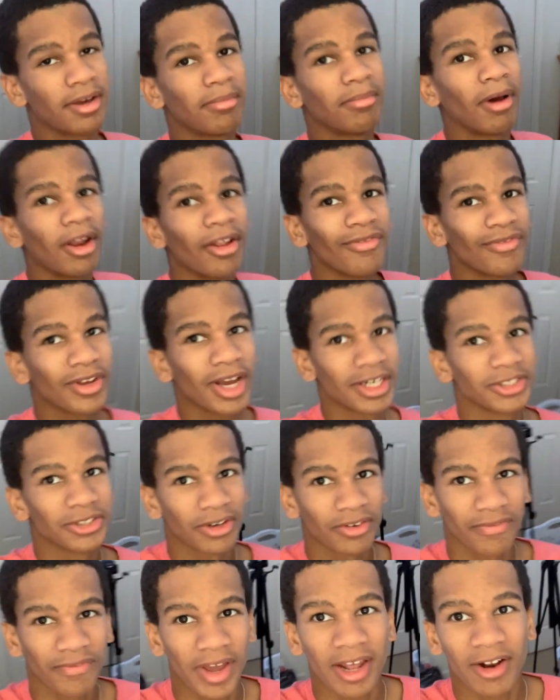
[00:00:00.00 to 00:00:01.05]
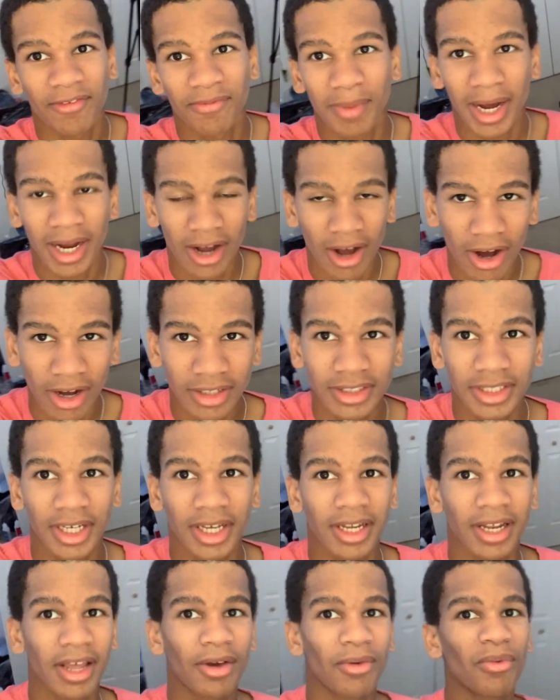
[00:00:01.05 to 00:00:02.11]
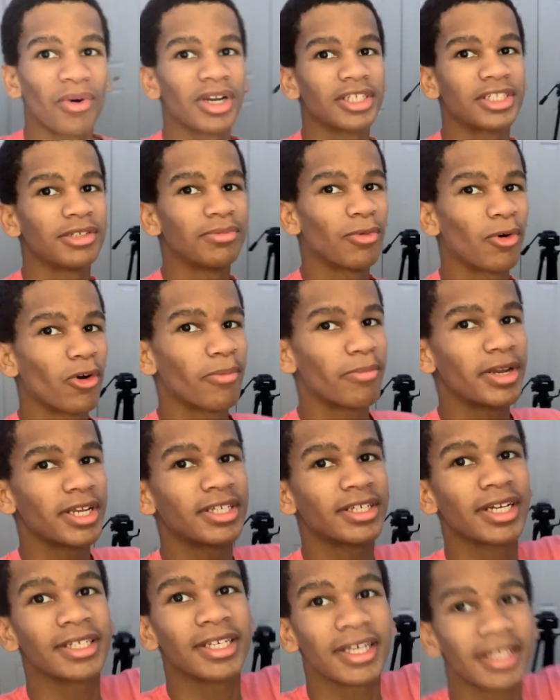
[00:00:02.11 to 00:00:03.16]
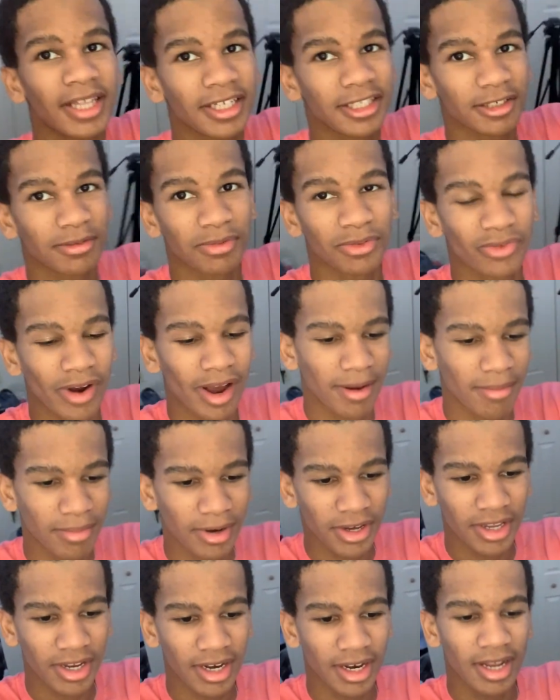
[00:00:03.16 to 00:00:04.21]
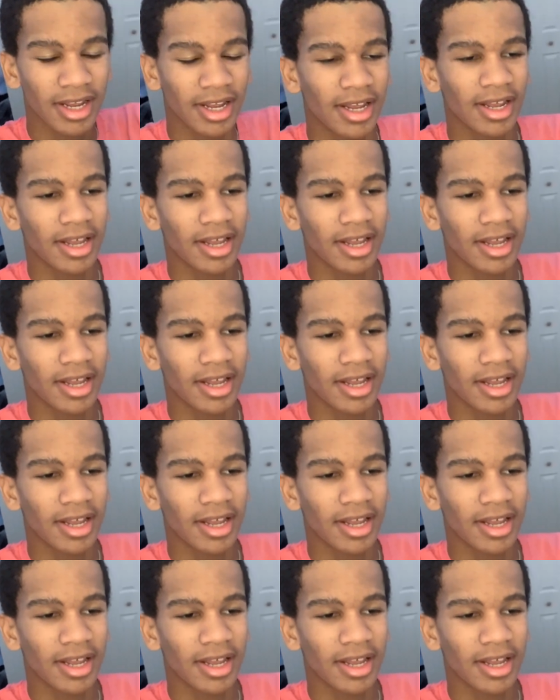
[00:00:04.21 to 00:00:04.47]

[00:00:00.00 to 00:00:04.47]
But if you guys are a fan of my content and want to see more, make sure you guys hit that subscribe button.